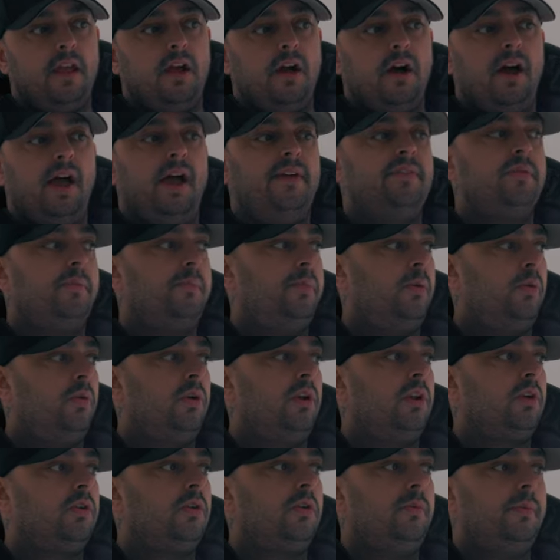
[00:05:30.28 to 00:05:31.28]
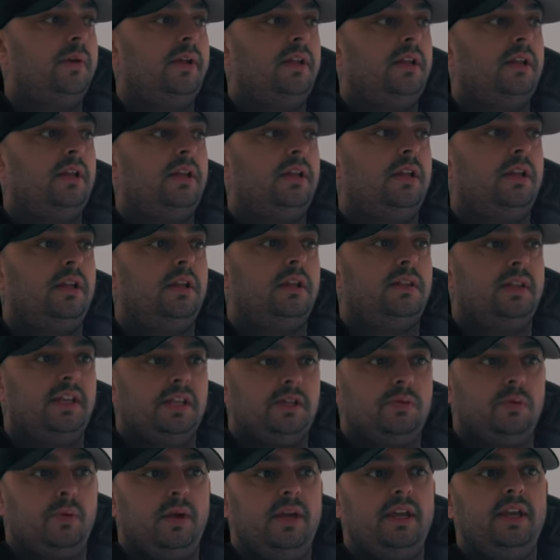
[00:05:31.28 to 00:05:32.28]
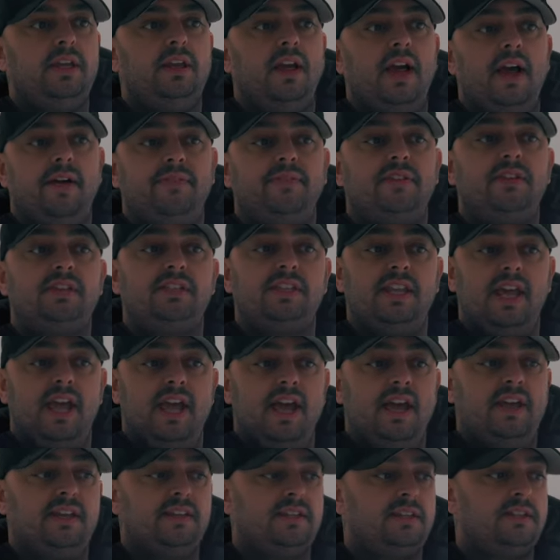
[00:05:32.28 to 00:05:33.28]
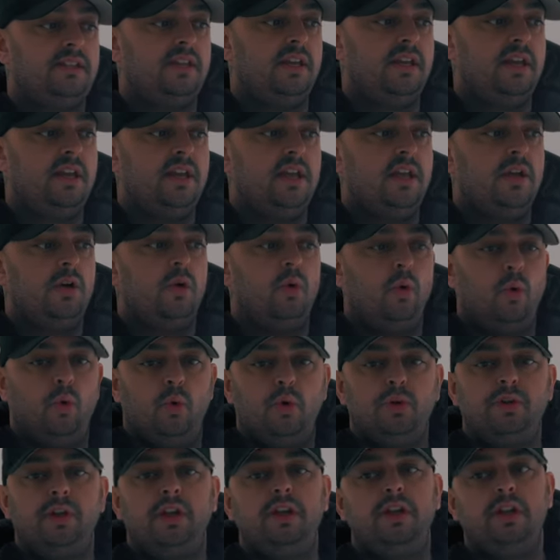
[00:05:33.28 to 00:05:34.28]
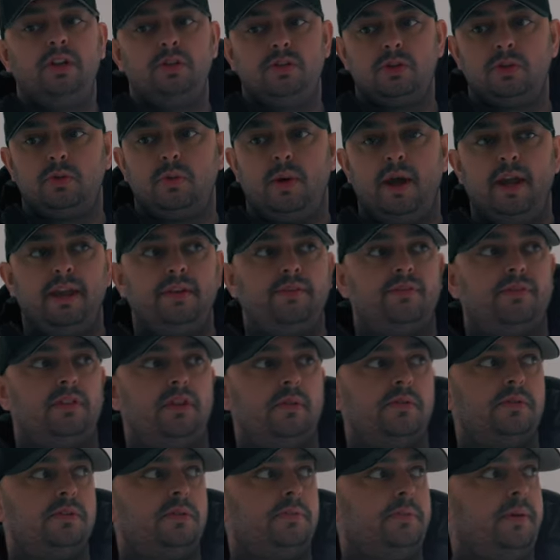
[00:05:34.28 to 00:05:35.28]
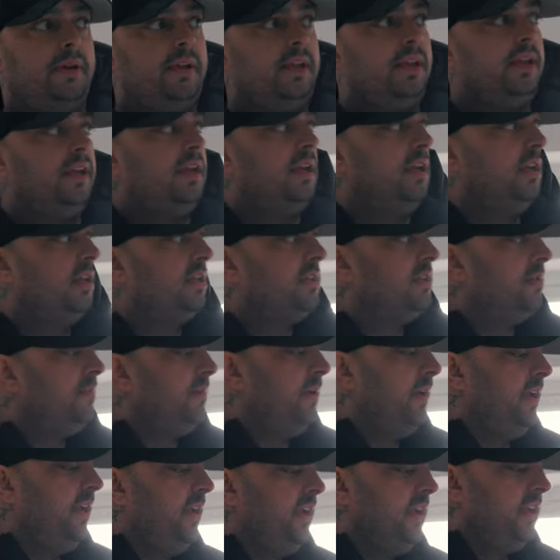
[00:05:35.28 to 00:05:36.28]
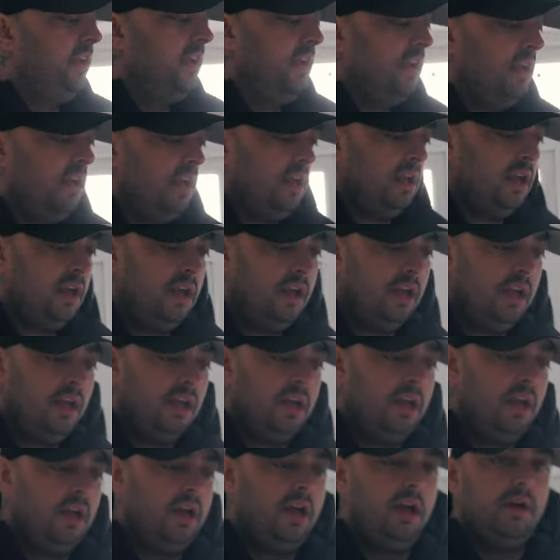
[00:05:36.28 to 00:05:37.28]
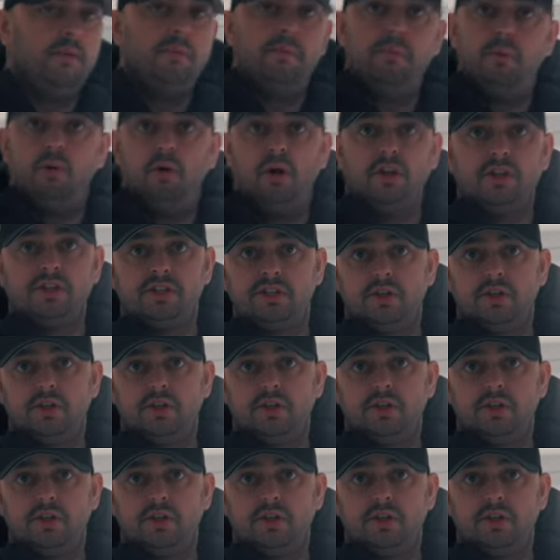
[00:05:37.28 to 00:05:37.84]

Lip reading: have a boiler coming this week. I have the stairs ordered, just waiting for them to be bought on